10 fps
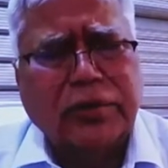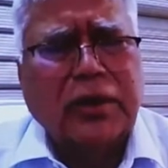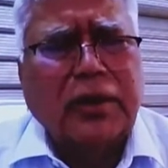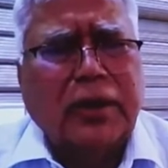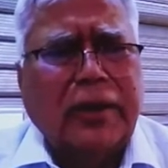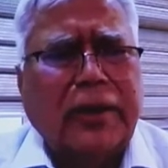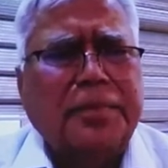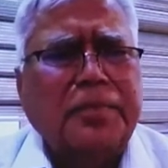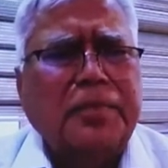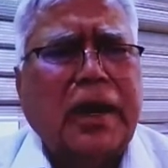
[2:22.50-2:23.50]
Uh,
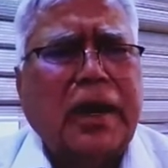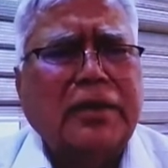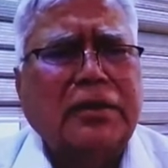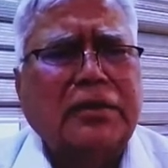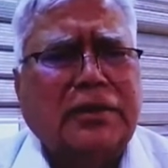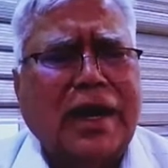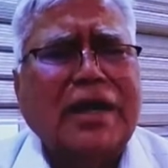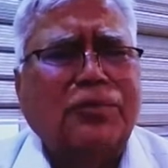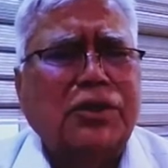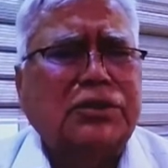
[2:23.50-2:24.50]
I think that
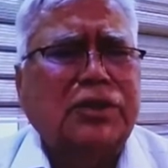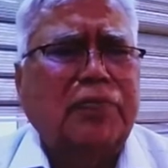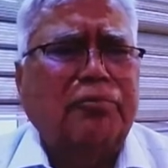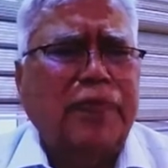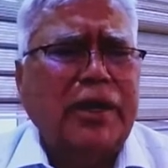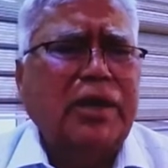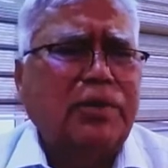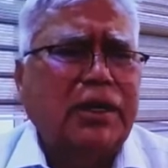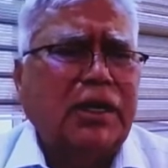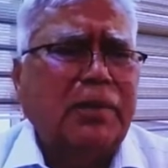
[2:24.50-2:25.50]
was a very,
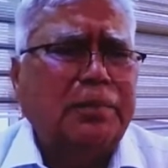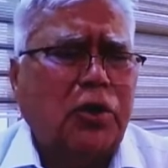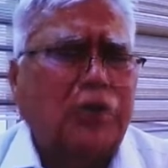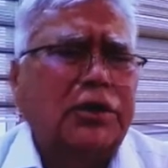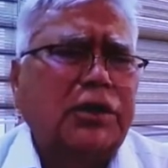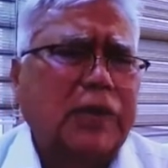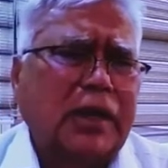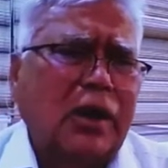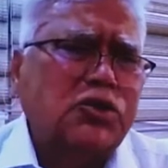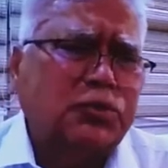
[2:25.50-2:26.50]
very important
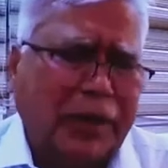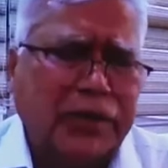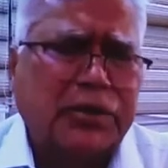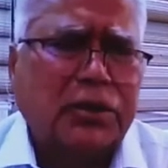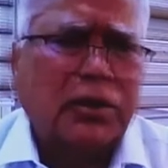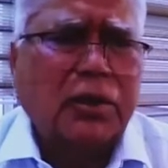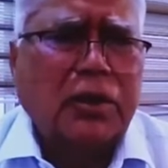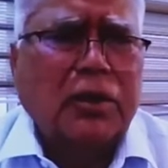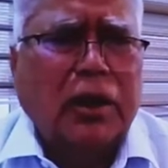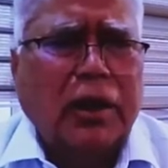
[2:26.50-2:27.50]
announcement.
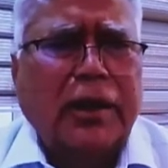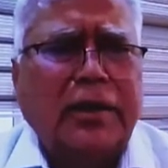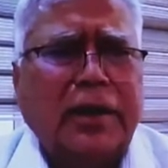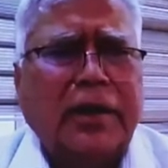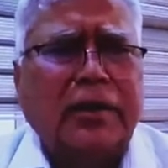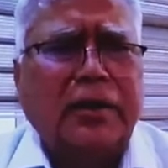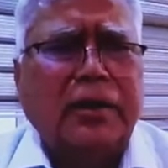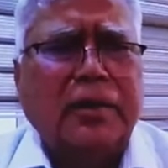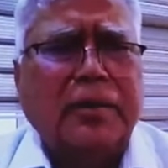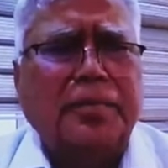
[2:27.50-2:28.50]
And, and uh,
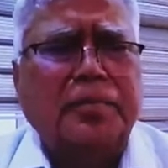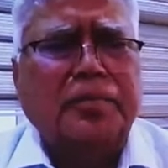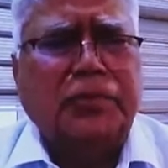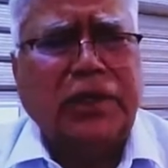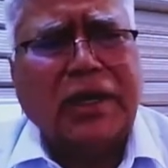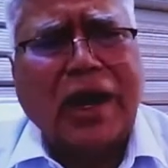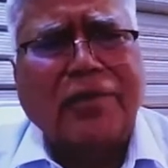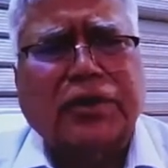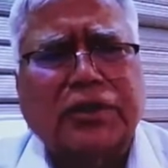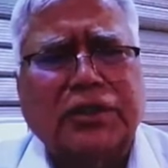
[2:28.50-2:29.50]

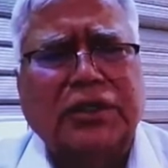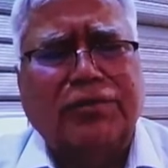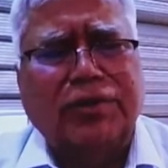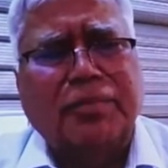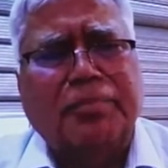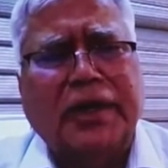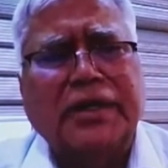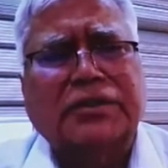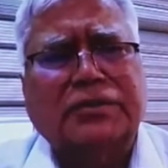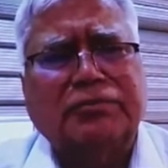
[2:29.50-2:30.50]
thereafter, the
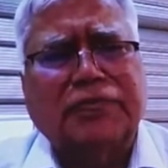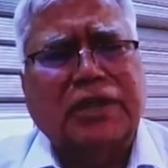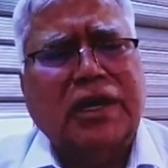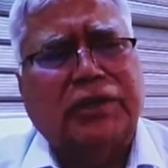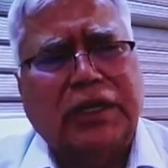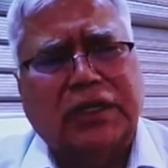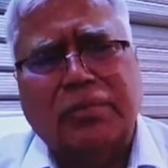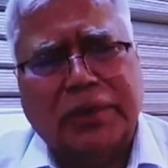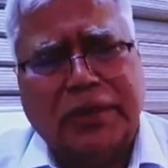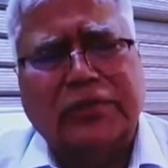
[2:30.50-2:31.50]
developments which have taken
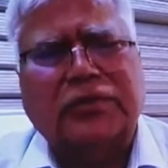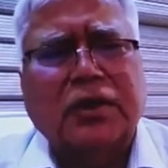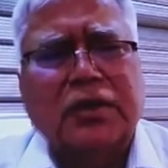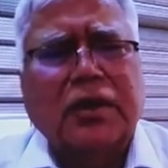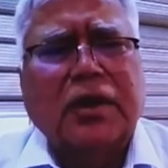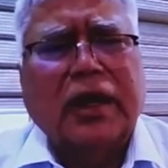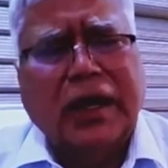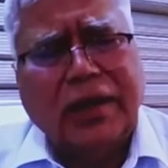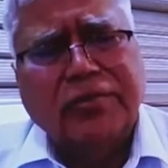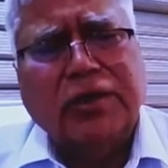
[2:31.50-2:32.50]
place
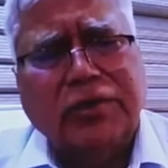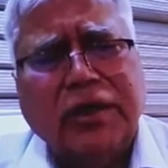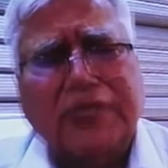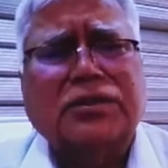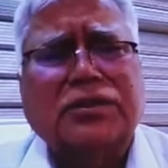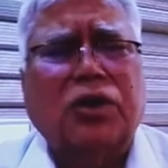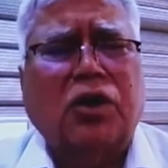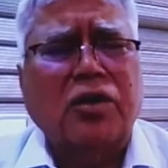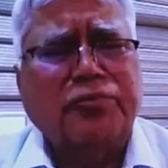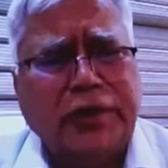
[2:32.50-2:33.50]
have given us the
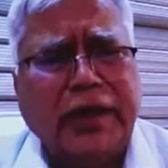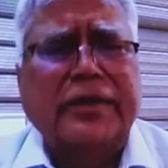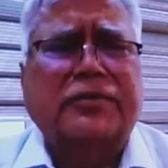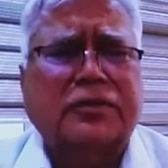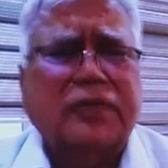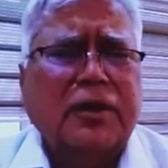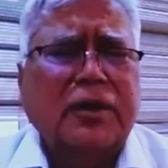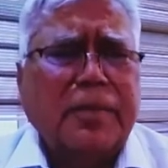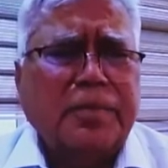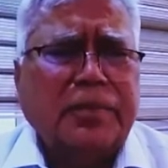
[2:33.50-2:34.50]
confidence
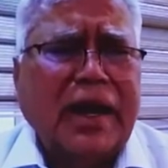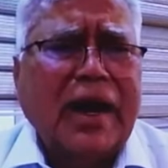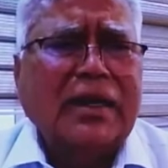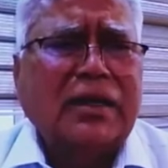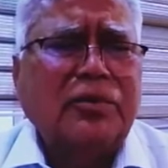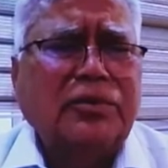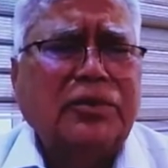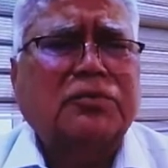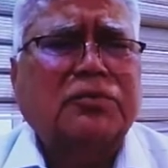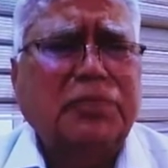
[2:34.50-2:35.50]
that
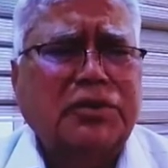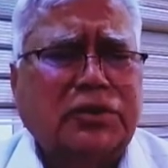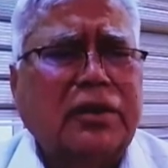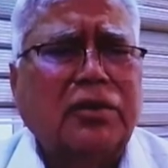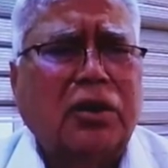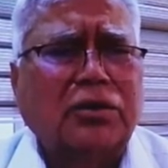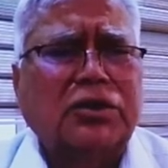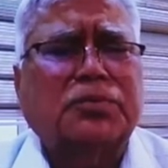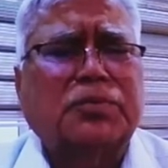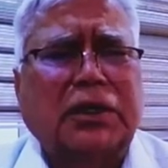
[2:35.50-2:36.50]
this mission or this
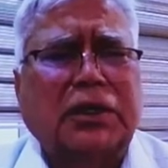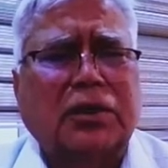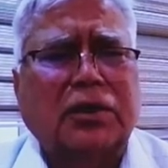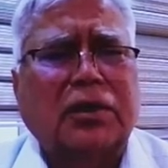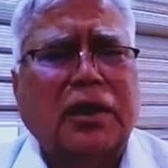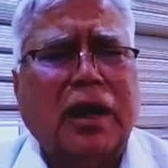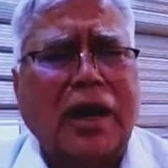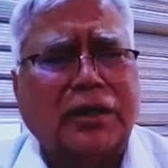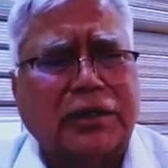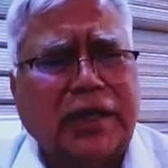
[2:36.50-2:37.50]
particular
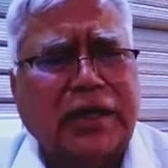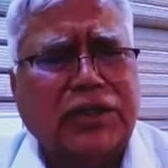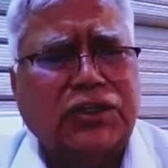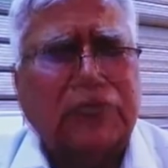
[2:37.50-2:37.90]
architecture